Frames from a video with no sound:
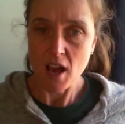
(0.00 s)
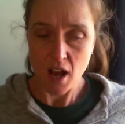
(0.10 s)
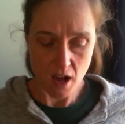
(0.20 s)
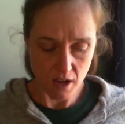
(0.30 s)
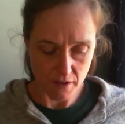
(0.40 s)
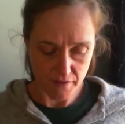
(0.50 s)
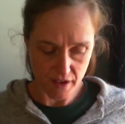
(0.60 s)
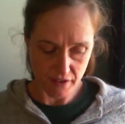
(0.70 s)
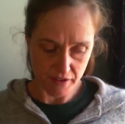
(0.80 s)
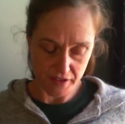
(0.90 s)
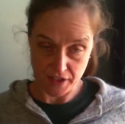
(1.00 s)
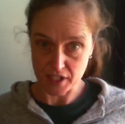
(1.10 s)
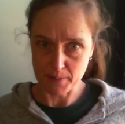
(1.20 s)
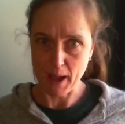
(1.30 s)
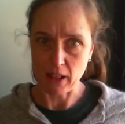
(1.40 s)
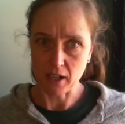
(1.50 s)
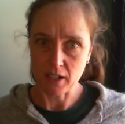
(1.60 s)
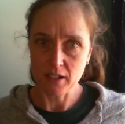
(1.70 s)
of the speller.